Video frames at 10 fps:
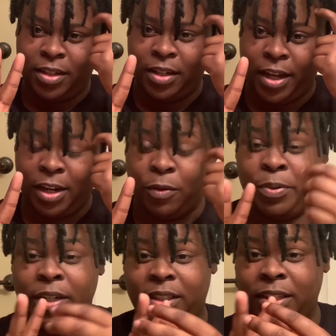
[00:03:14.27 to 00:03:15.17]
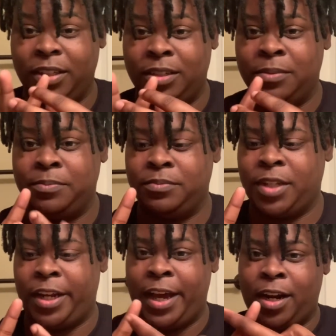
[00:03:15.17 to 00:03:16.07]
And they were pretty thick
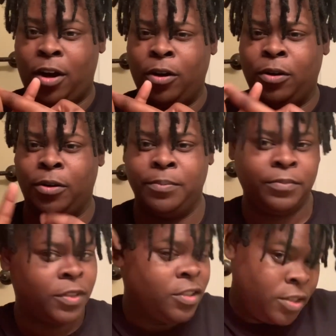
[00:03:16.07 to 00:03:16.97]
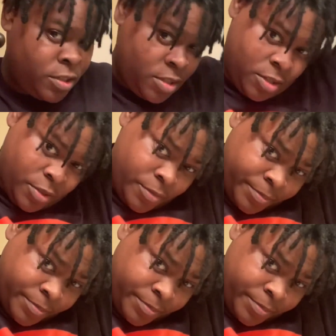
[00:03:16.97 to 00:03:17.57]
and it had a hole. So,